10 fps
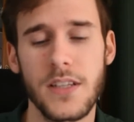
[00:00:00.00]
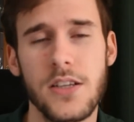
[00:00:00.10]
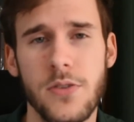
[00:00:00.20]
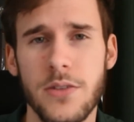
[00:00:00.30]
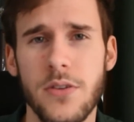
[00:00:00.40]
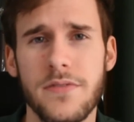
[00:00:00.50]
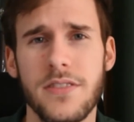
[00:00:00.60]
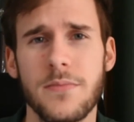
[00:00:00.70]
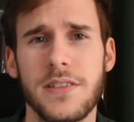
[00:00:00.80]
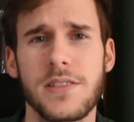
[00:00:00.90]
so I do have
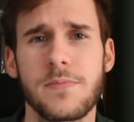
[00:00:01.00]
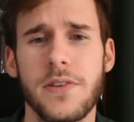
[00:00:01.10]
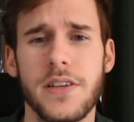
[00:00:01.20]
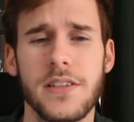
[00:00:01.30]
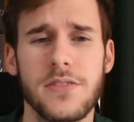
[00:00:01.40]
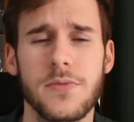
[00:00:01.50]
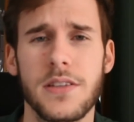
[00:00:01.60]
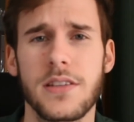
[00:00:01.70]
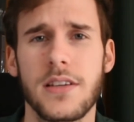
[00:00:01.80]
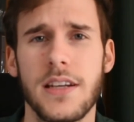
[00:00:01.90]
some experience
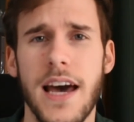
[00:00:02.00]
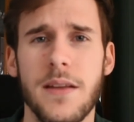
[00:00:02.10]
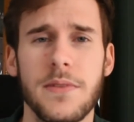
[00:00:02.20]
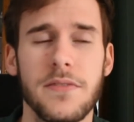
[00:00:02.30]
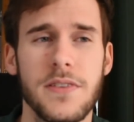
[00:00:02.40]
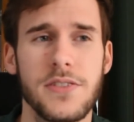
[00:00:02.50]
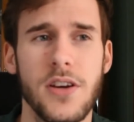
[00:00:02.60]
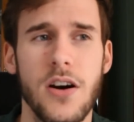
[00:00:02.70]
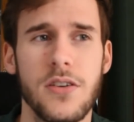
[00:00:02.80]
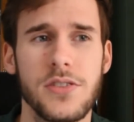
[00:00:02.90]
with anatomy and
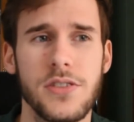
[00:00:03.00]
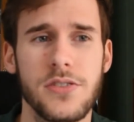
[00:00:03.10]
physiology,